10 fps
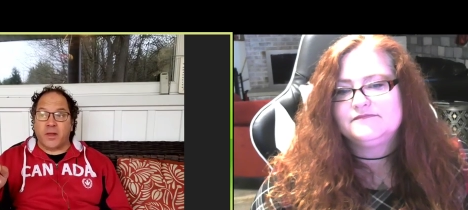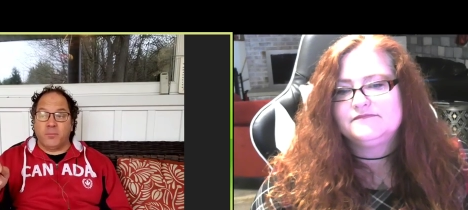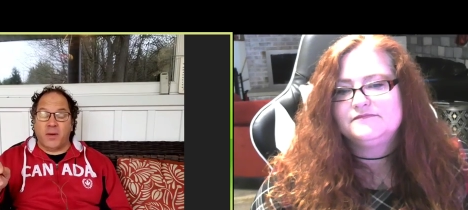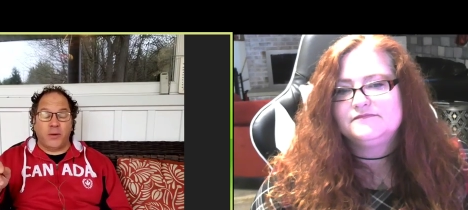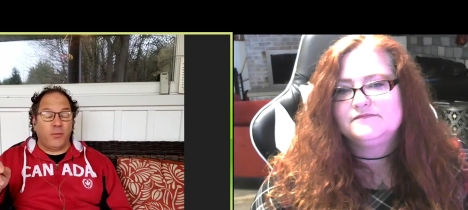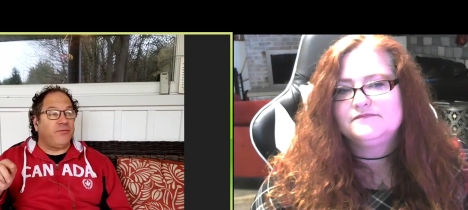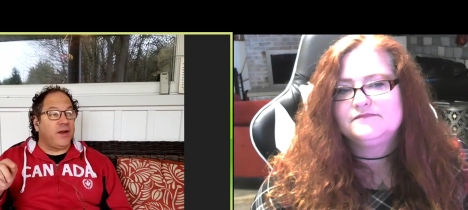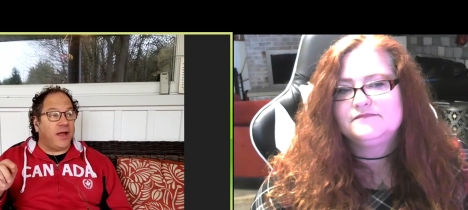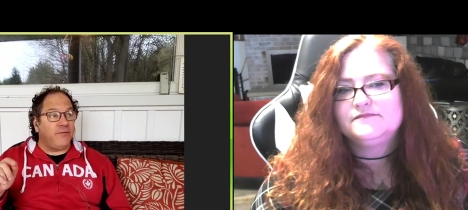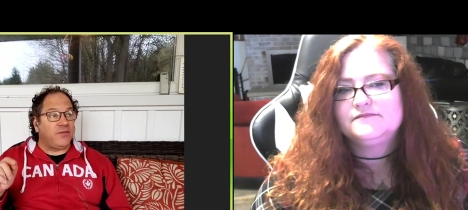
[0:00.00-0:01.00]
Speaker 1: my wife and I
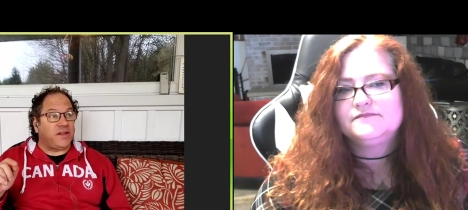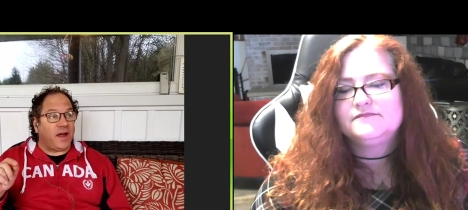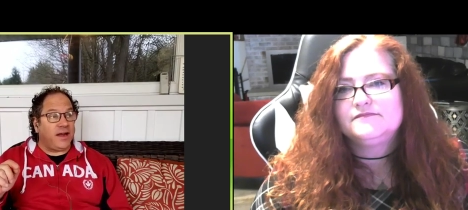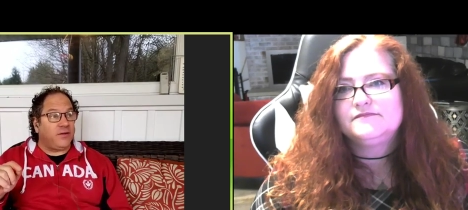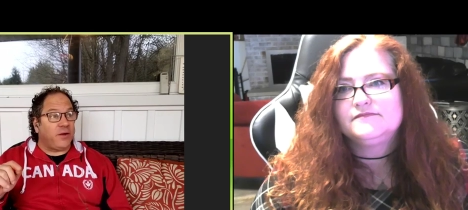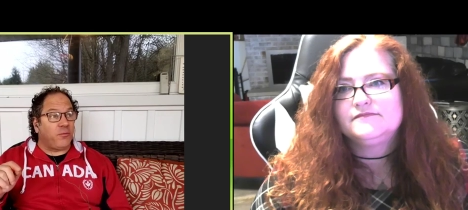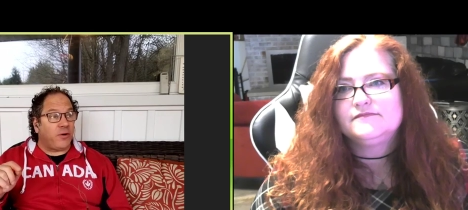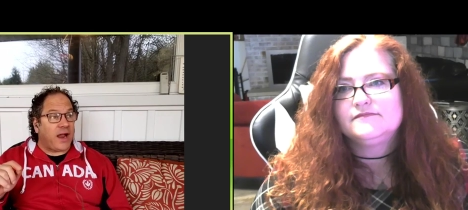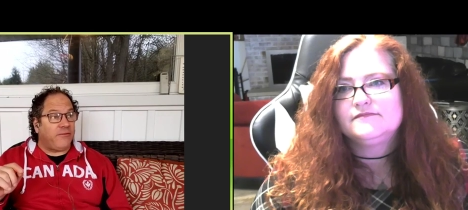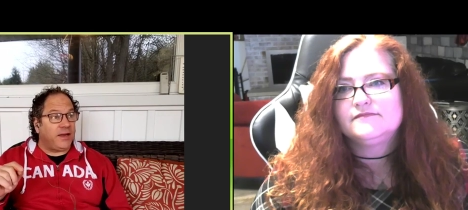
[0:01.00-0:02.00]
have decided that we're
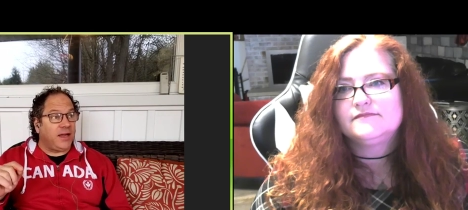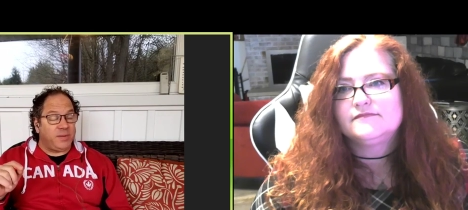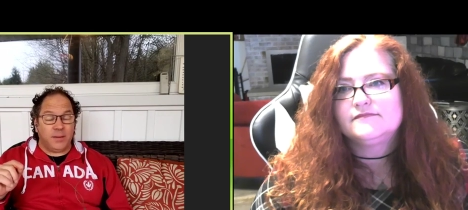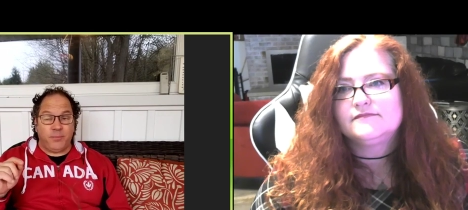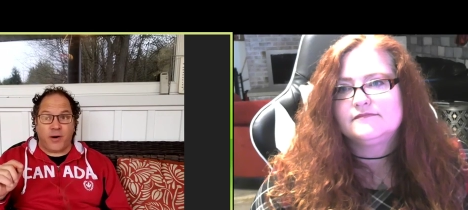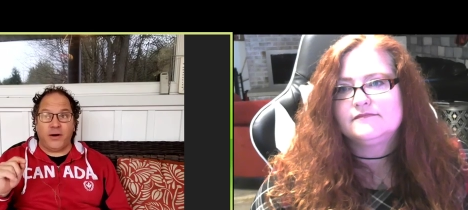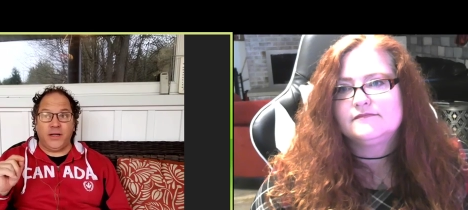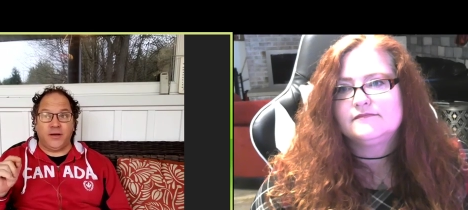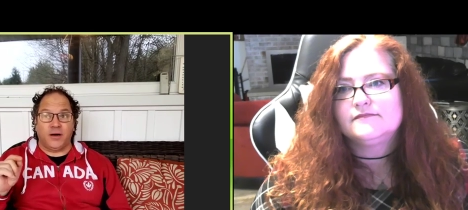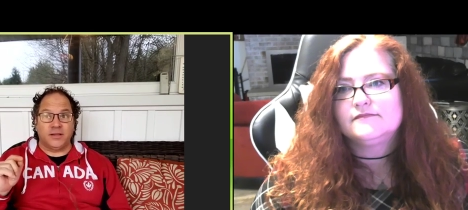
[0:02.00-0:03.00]
having a big party
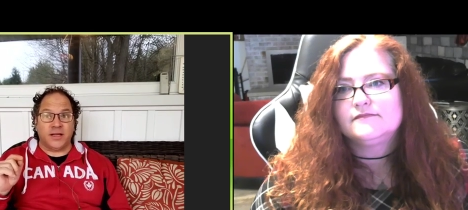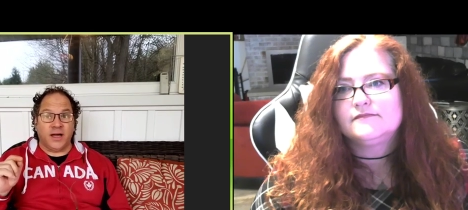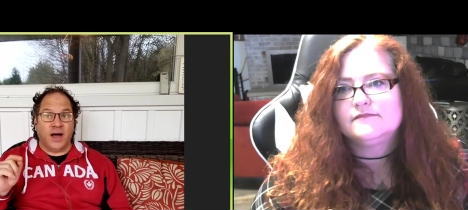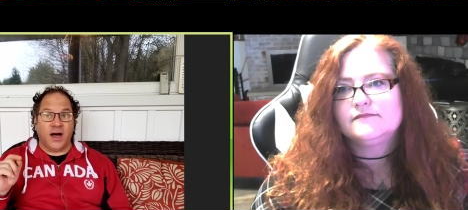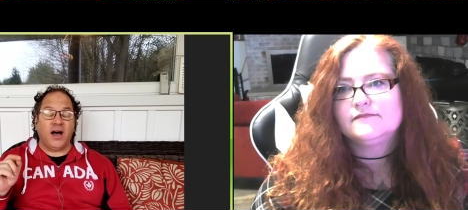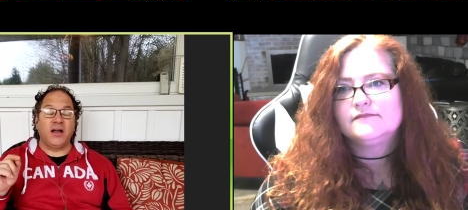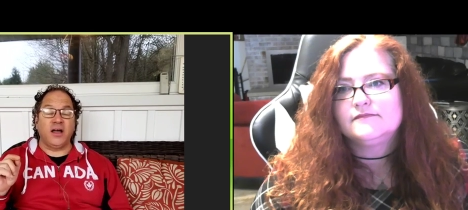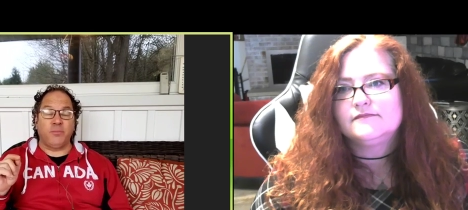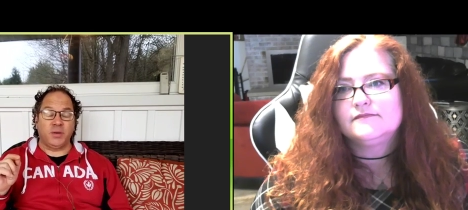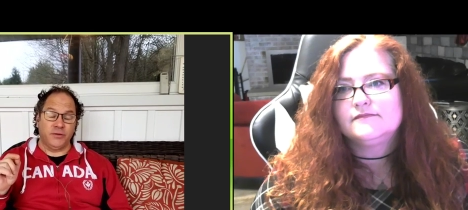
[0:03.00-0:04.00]
called
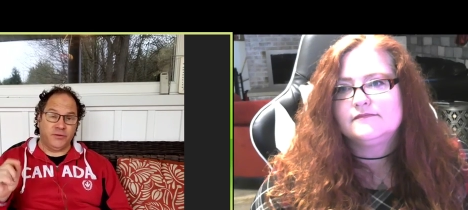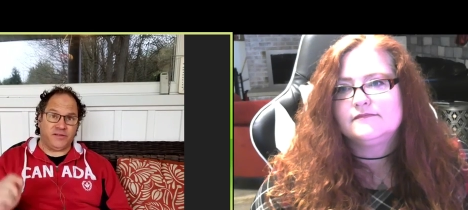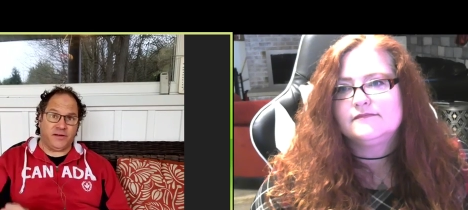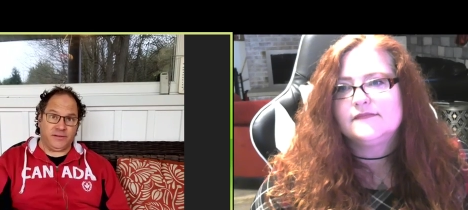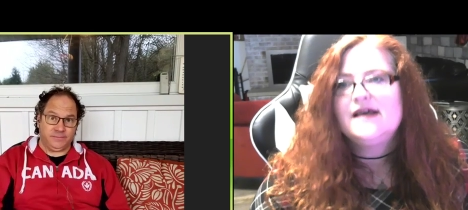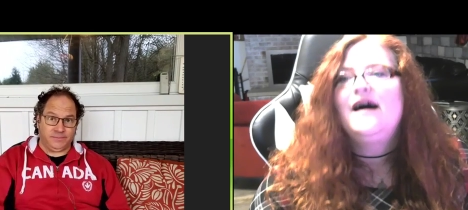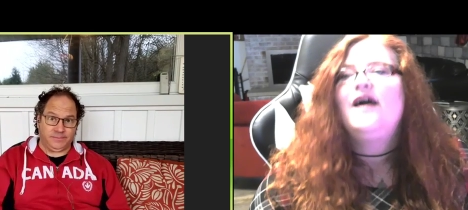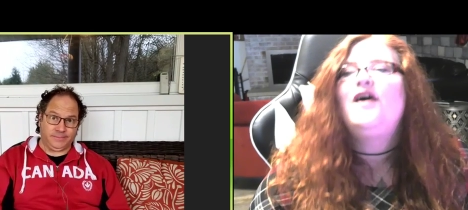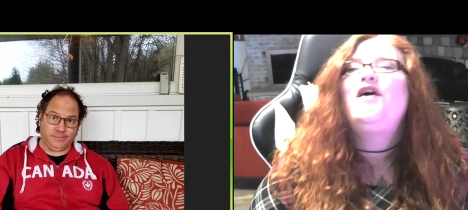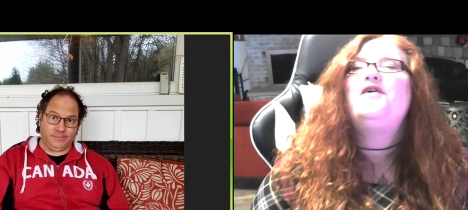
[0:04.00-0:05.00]
Hugapalooza.
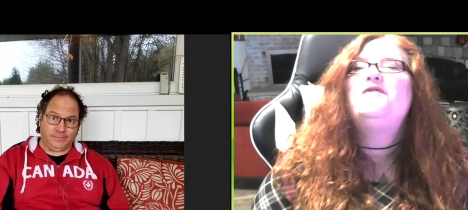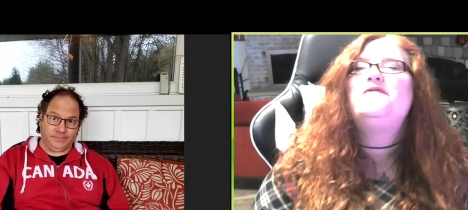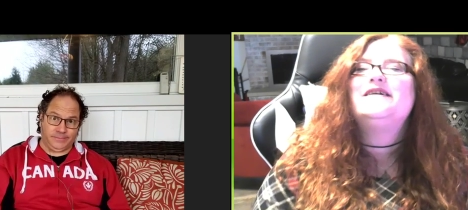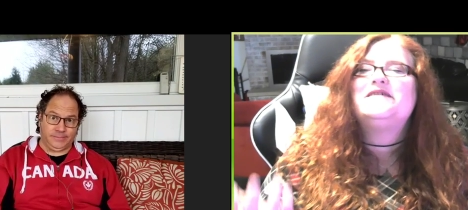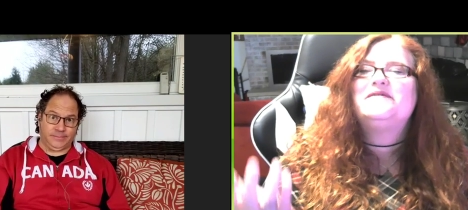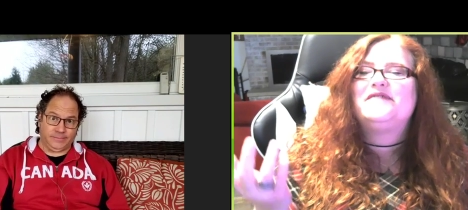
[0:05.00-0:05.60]
Oh, wonderful!